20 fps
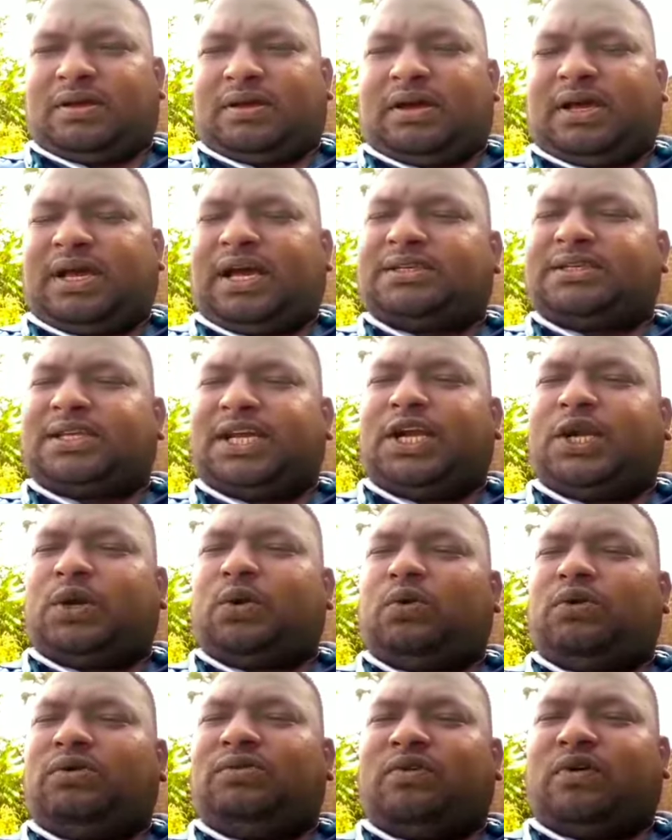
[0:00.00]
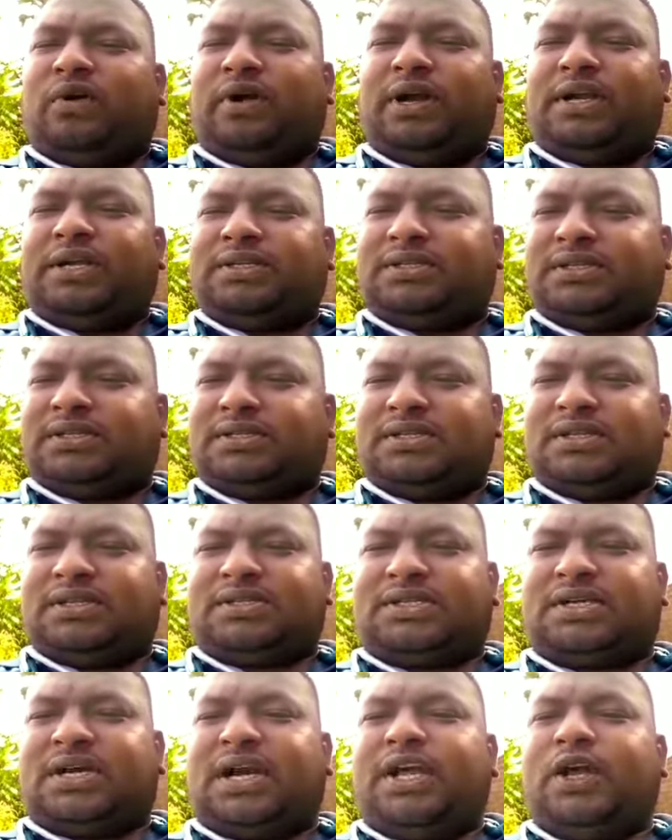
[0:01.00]
As I told, phonetics is the
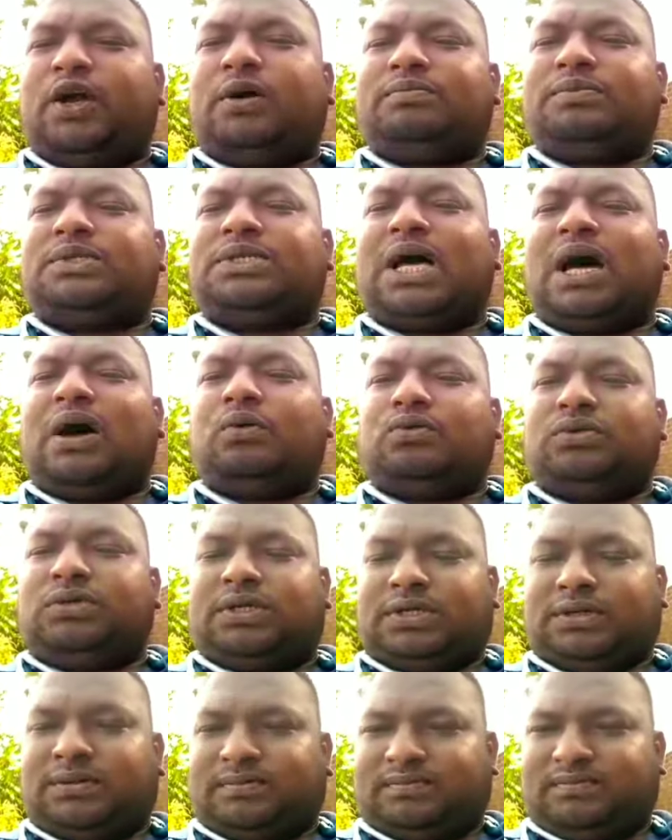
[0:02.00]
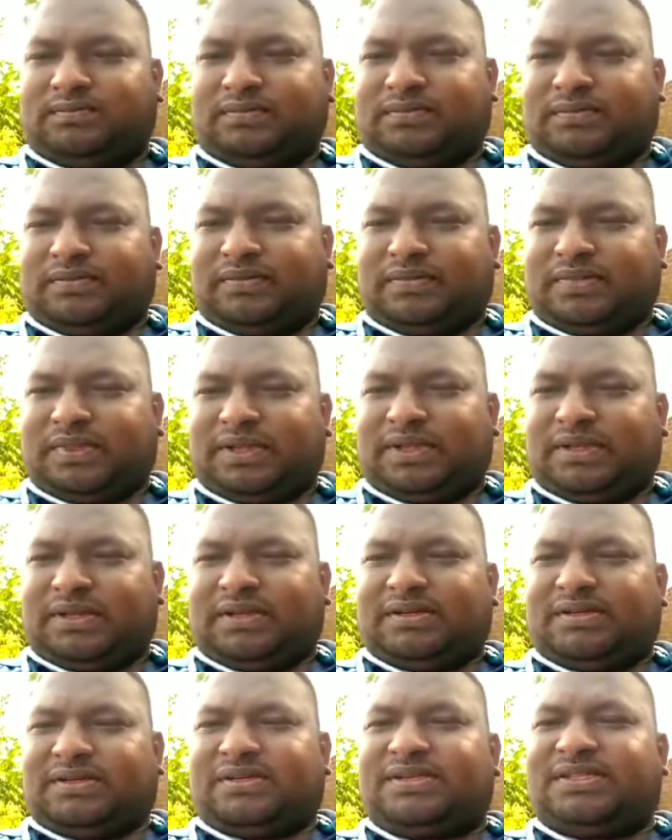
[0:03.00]
study of sound.
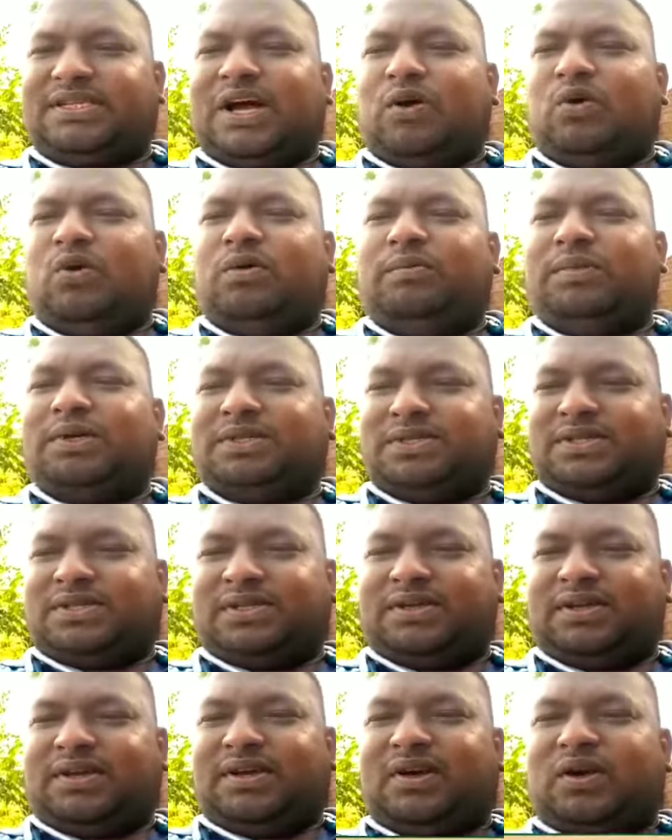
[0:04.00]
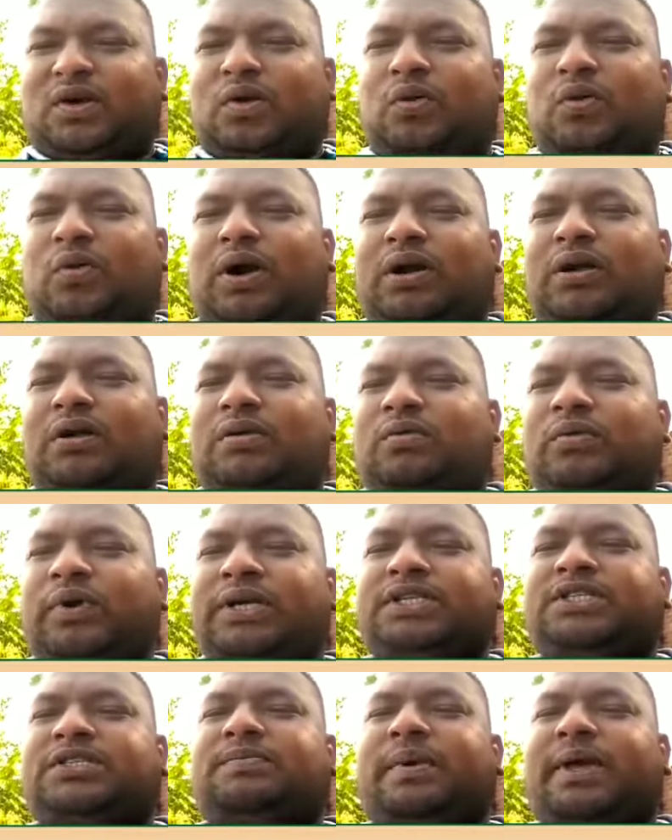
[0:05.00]
Sound means what we
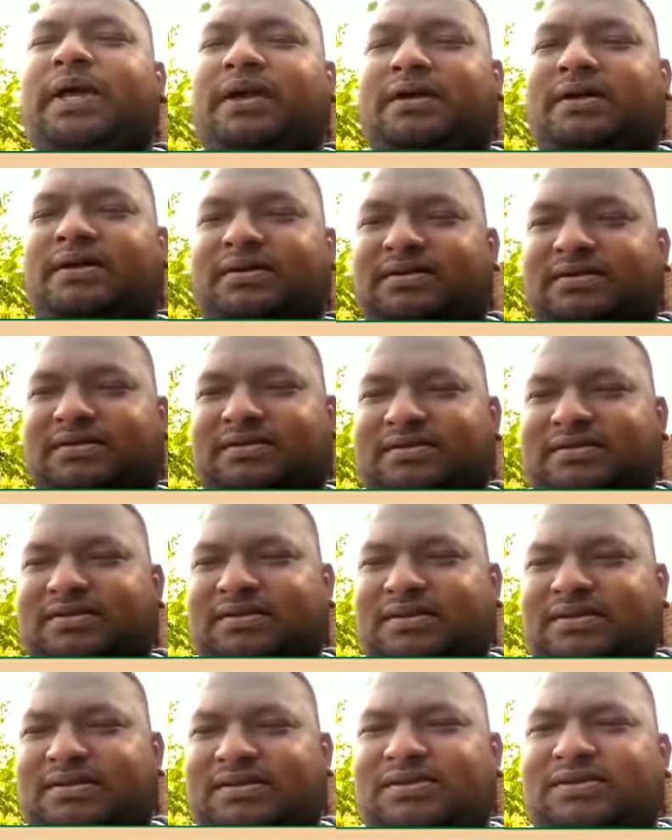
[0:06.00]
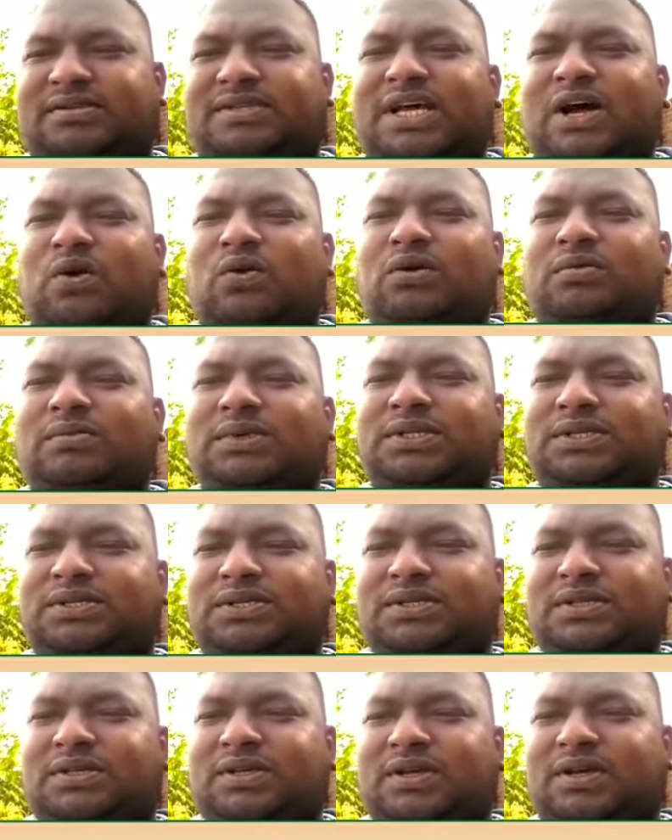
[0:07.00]
speak. Sound
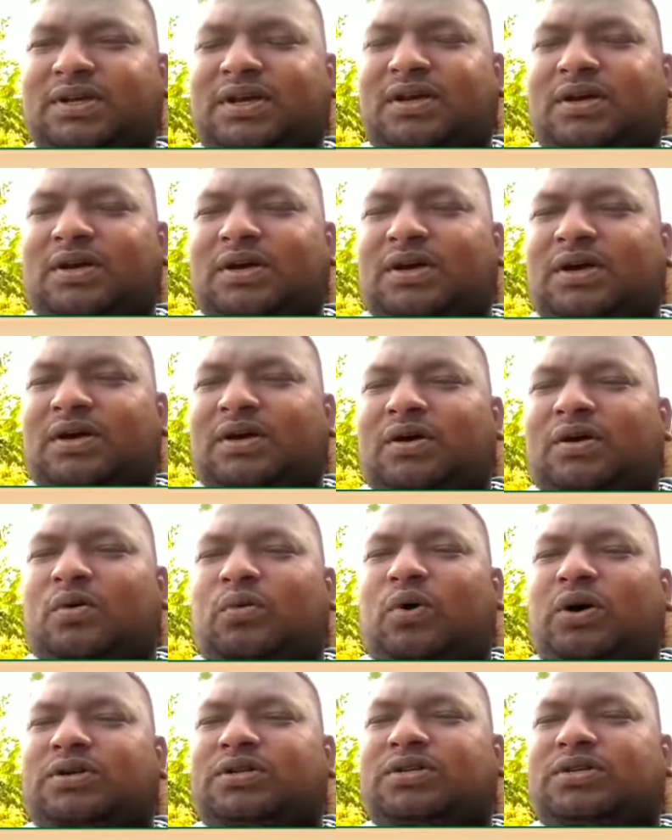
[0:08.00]
means what